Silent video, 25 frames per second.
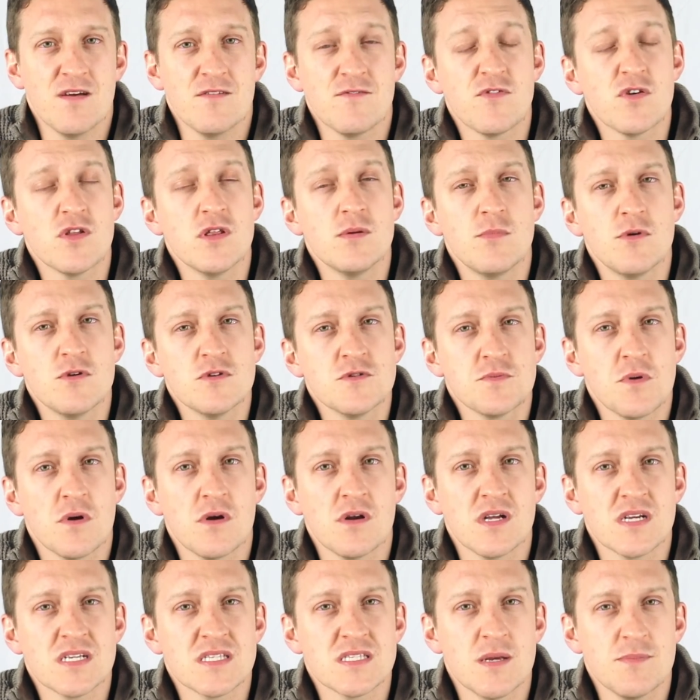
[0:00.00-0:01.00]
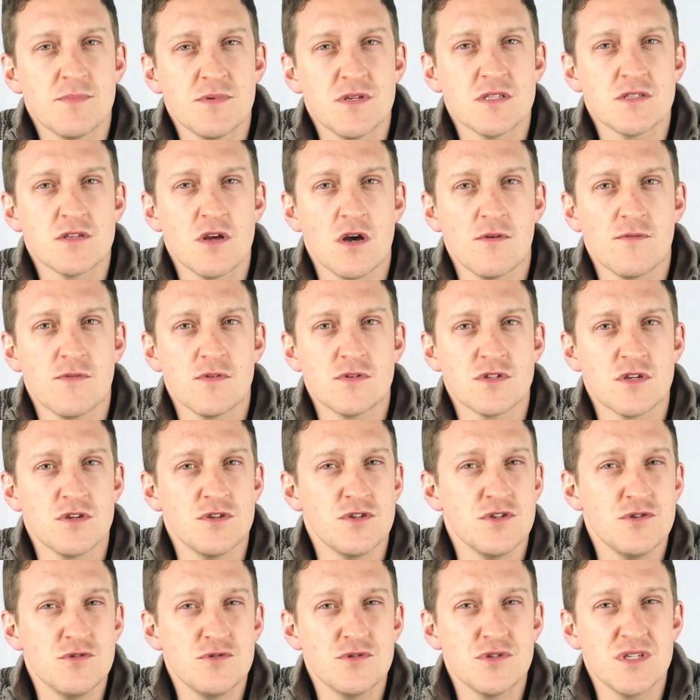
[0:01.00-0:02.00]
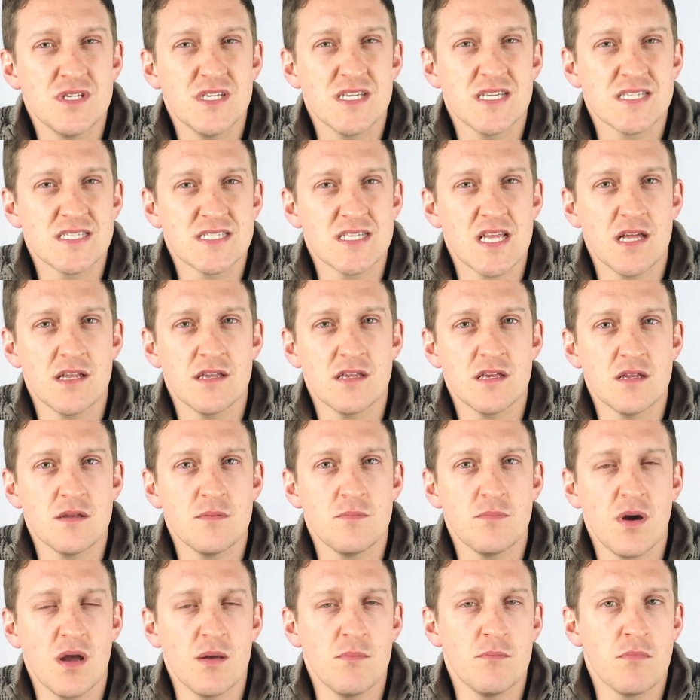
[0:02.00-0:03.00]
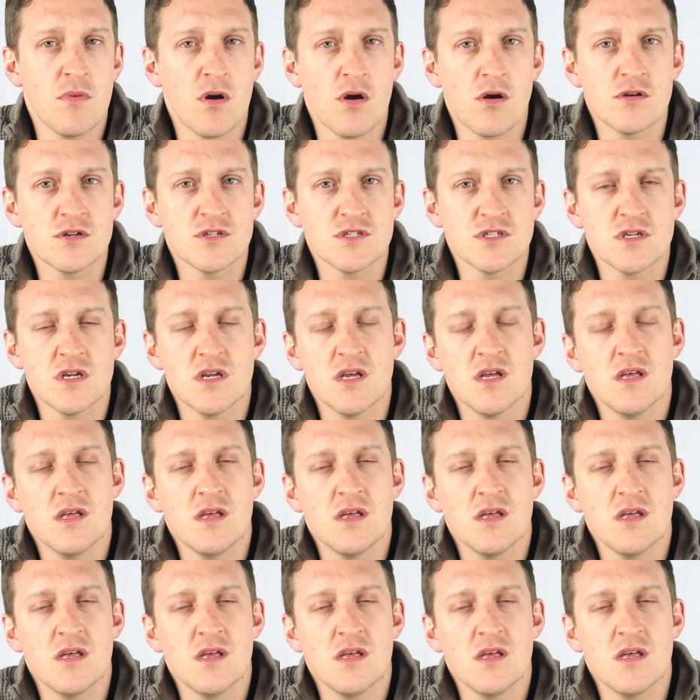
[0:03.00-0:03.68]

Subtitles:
For the most part, acceptance offers are usually extended by March